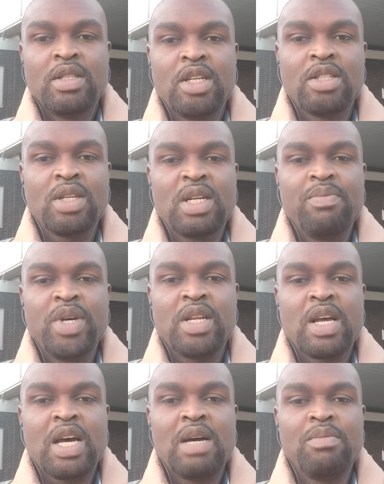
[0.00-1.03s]
The three
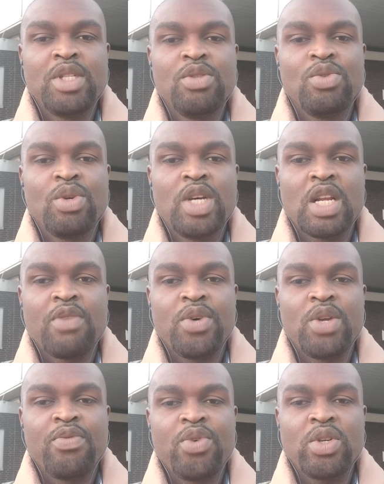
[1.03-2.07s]
men are meeting together
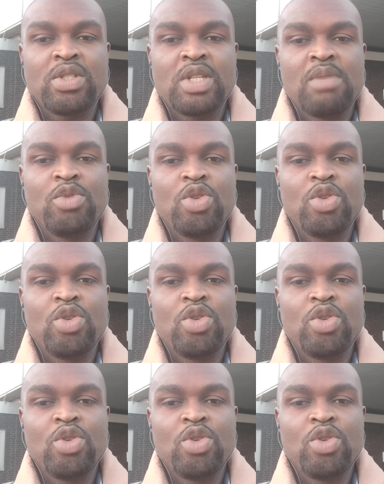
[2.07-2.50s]
for the first time